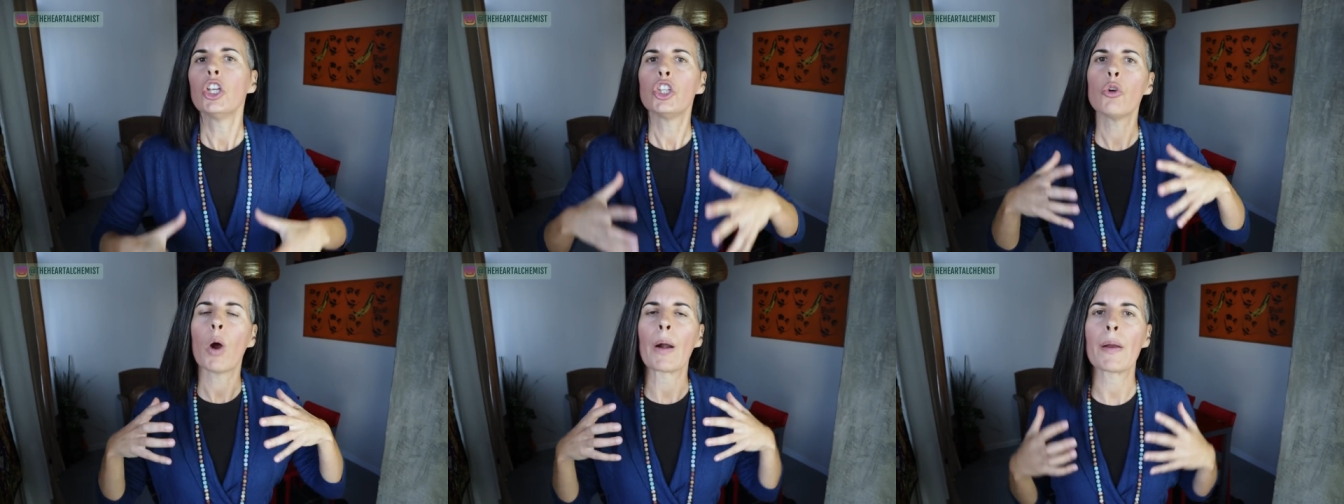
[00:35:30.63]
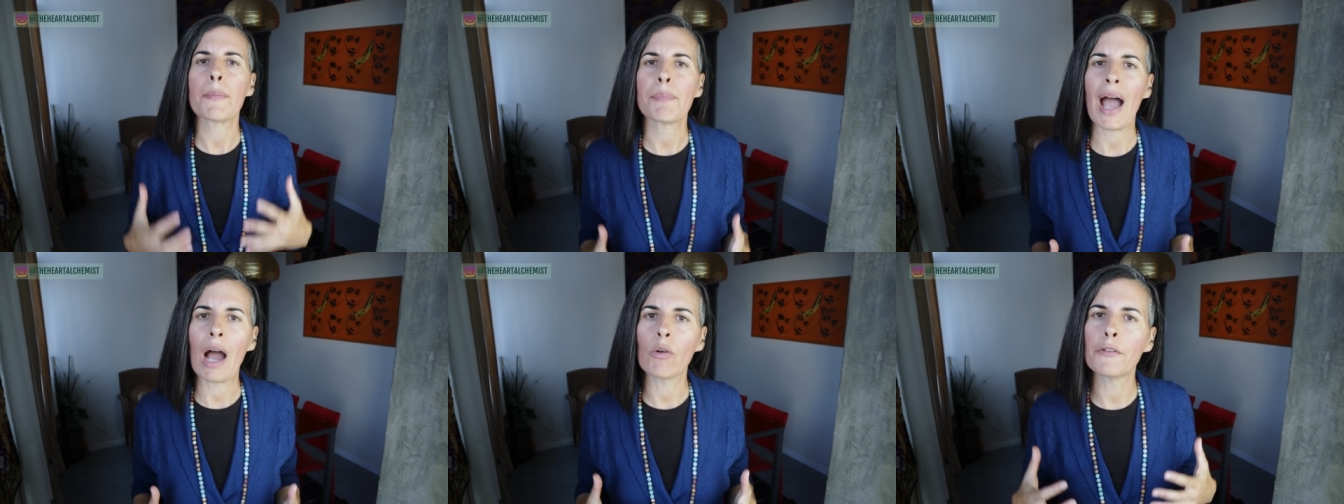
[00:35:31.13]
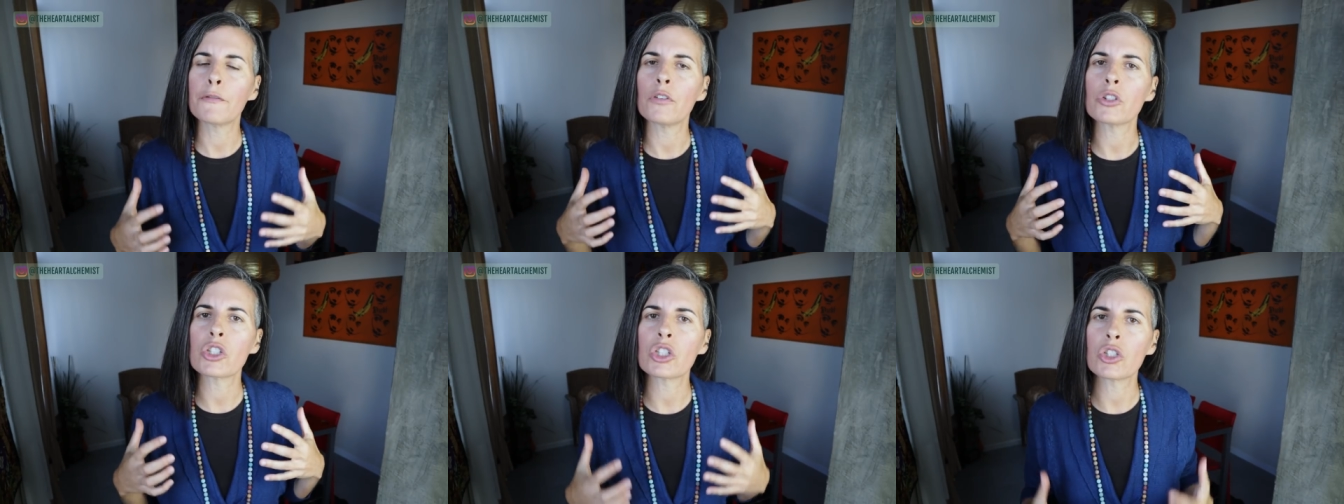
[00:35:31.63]
You are a powerful
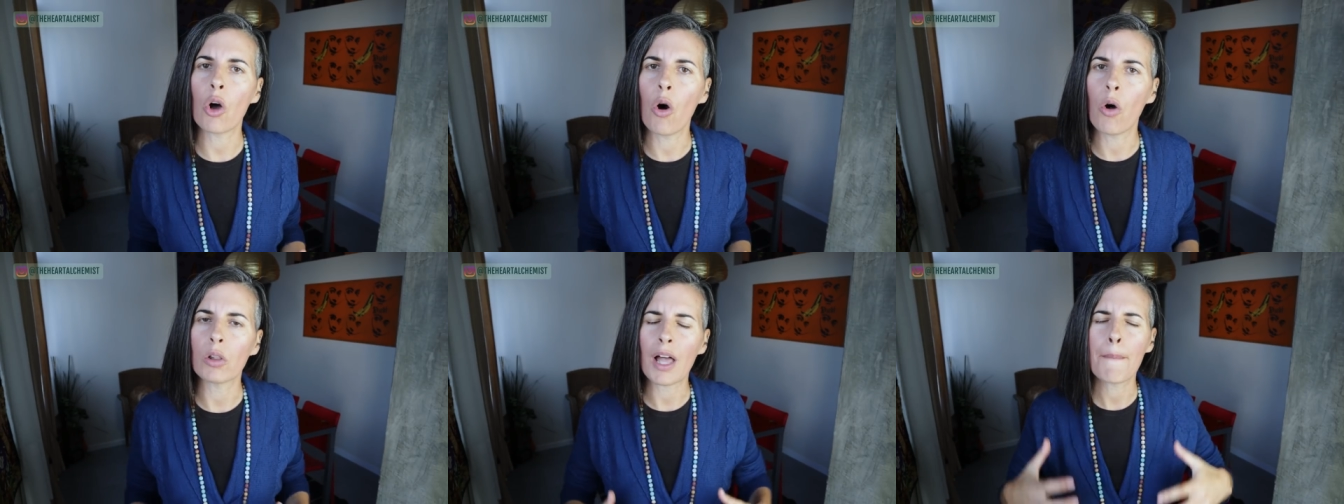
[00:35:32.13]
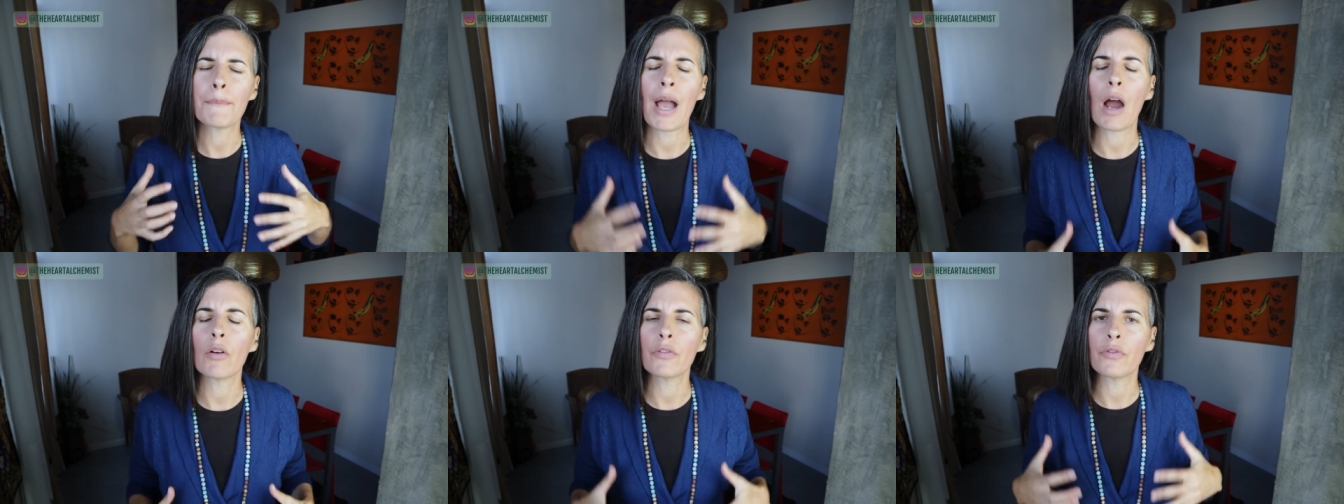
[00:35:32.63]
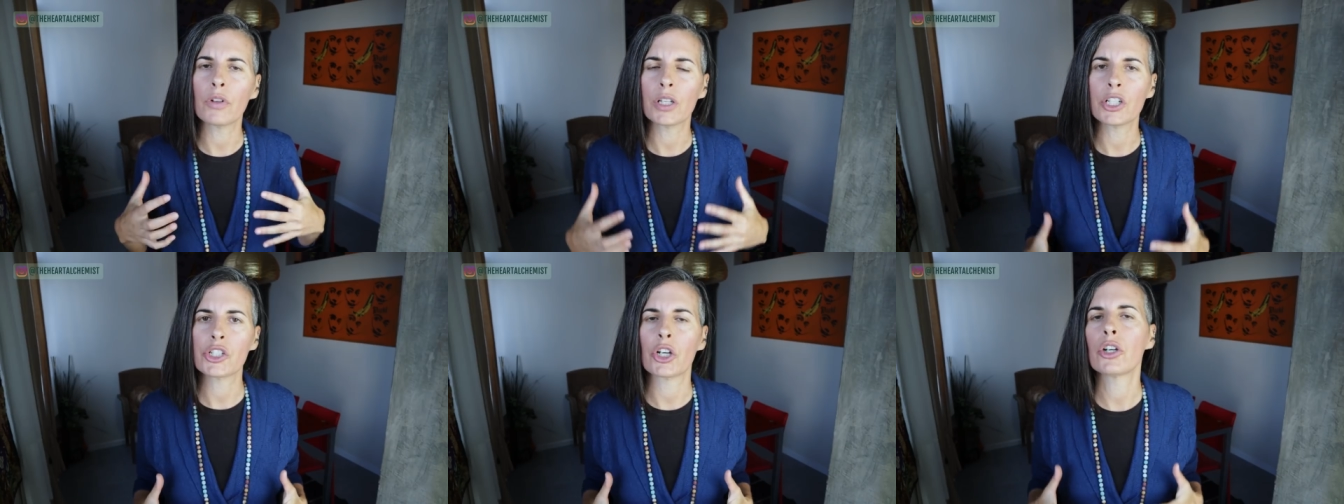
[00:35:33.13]
powerful soul, a powerful
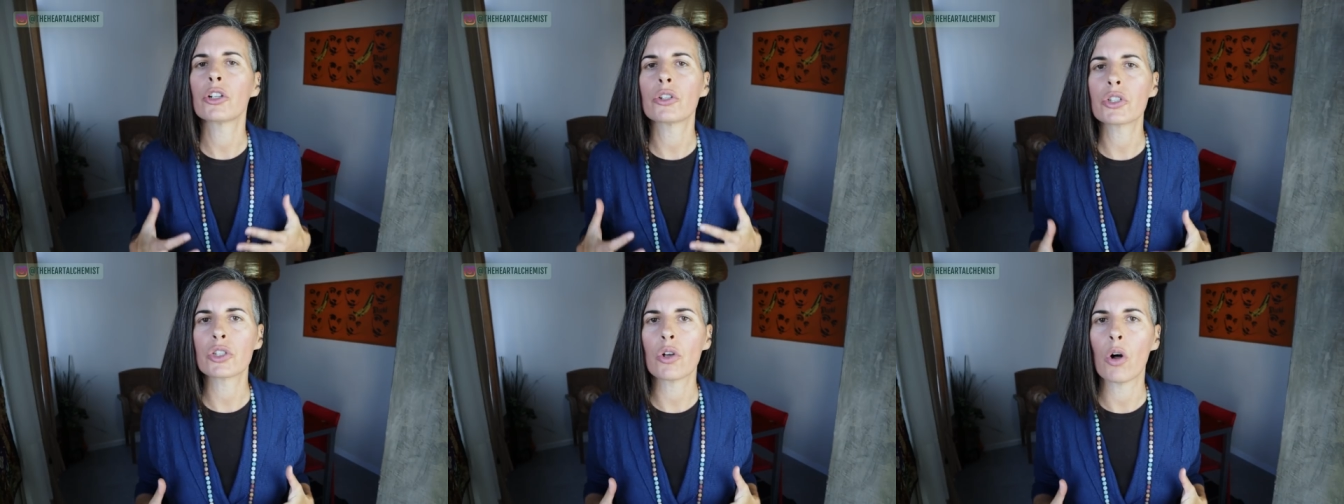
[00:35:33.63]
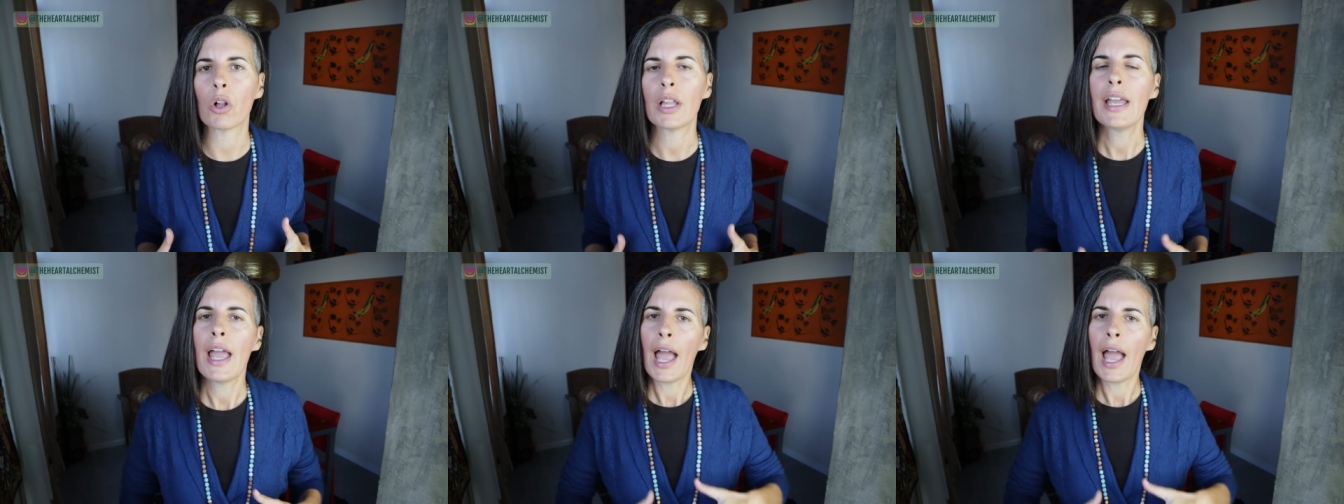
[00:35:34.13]
eternal soul,